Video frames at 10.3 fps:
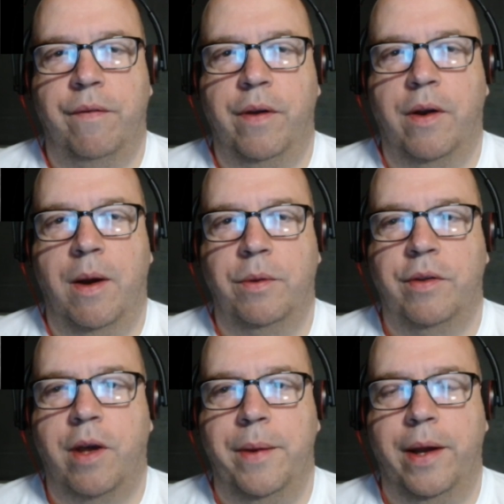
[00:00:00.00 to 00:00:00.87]
to figure out
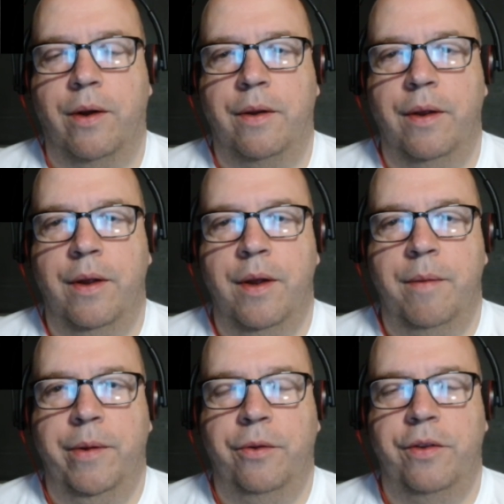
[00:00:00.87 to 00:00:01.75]
what's going on.
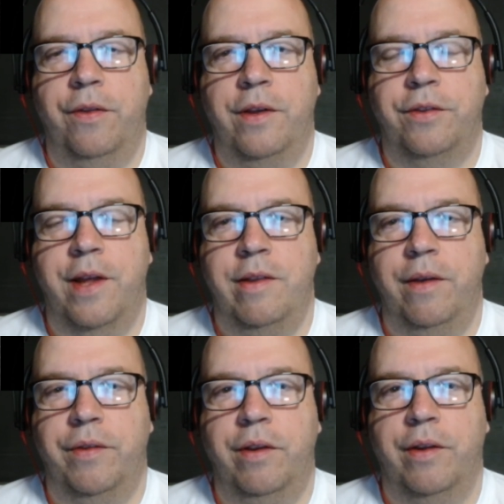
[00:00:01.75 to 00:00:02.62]
But also the
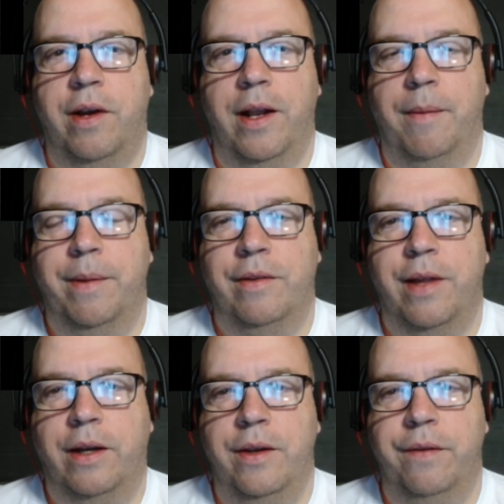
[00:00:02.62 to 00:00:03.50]
aesthetic design elements,
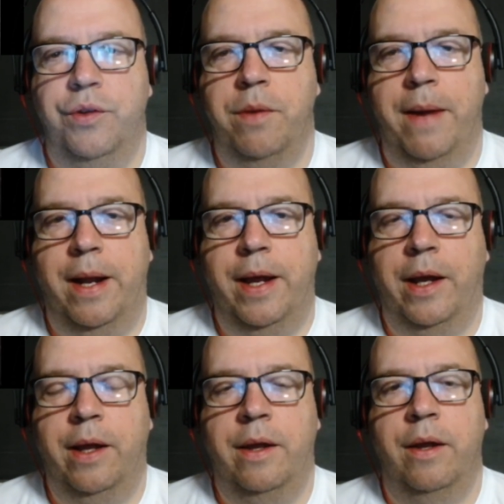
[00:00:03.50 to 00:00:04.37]
that kind of
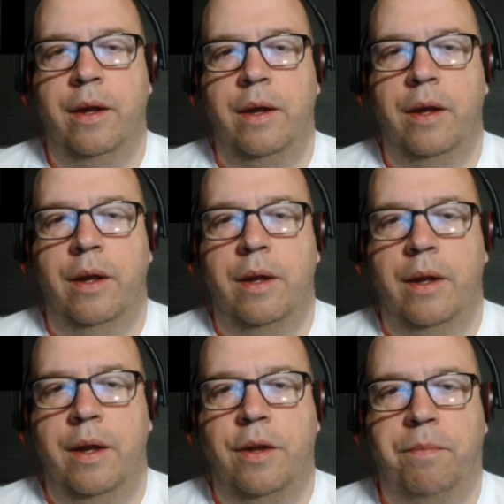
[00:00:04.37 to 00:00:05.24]
Germanic
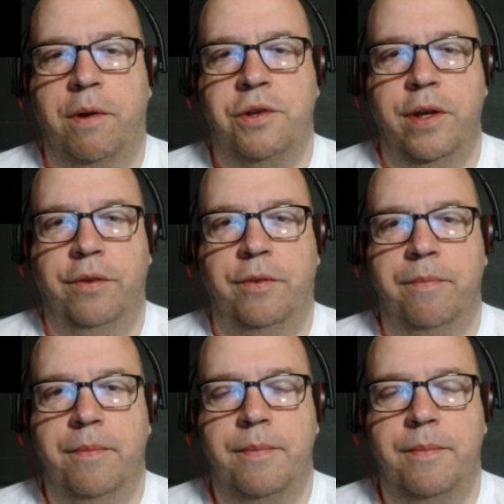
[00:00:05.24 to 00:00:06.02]
expressionism